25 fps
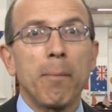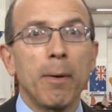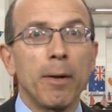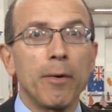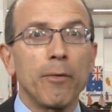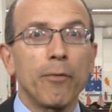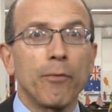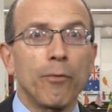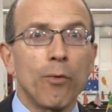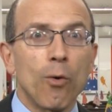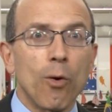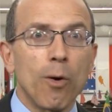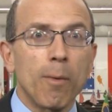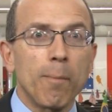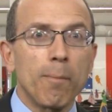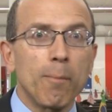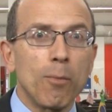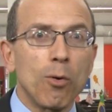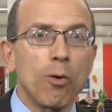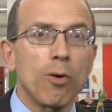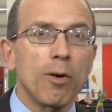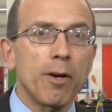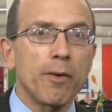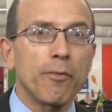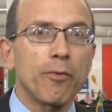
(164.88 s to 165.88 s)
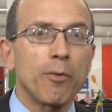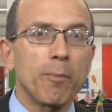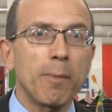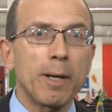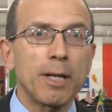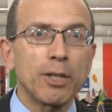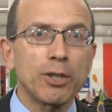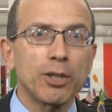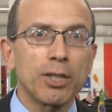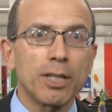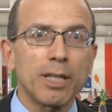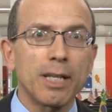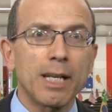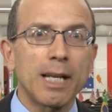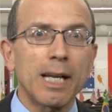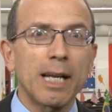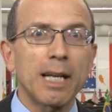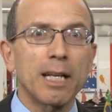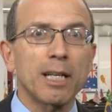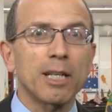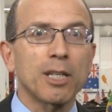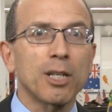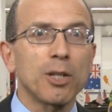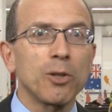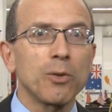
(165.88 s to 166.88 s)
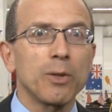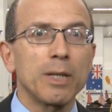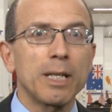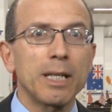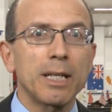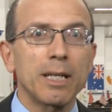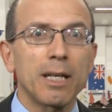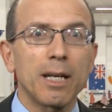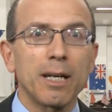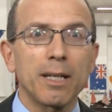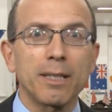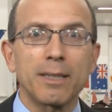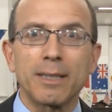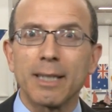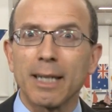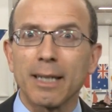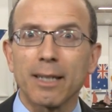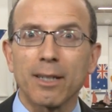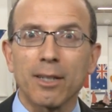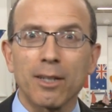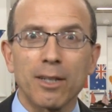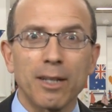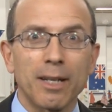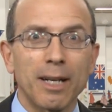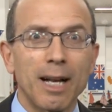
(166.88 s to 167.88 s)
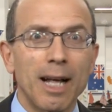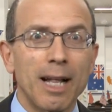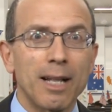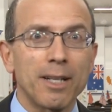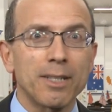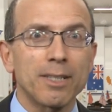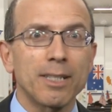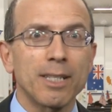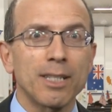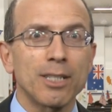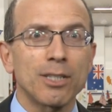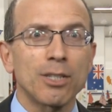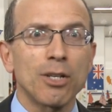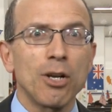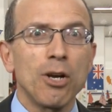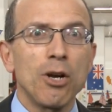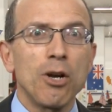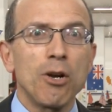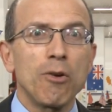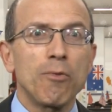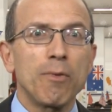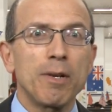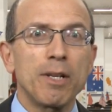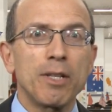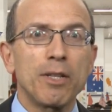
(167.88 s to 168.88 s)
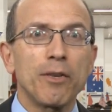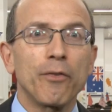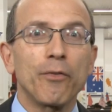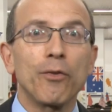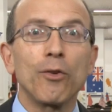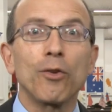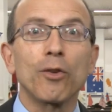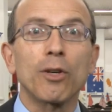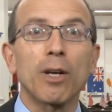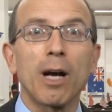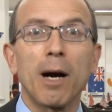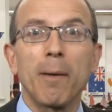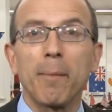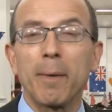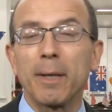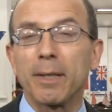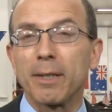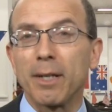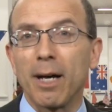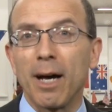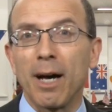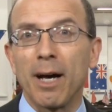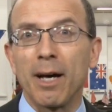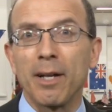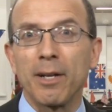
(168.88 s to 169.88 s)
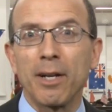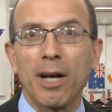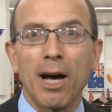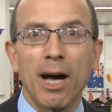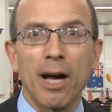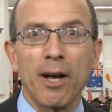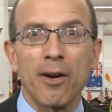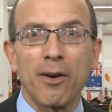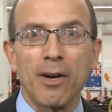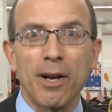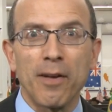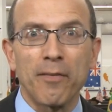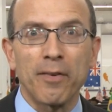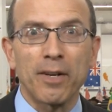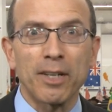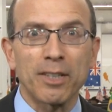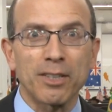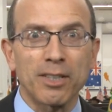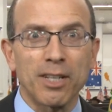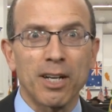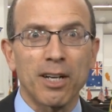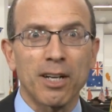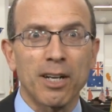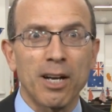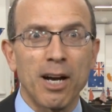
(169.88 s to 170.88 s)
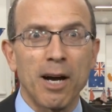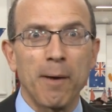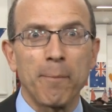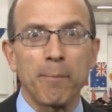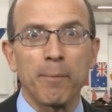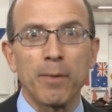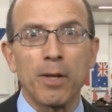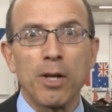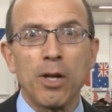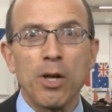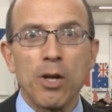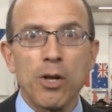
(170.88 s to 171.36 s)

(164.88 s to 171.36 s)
But for more information, including uh, technical analysis, Read the full comment on ironfx.com.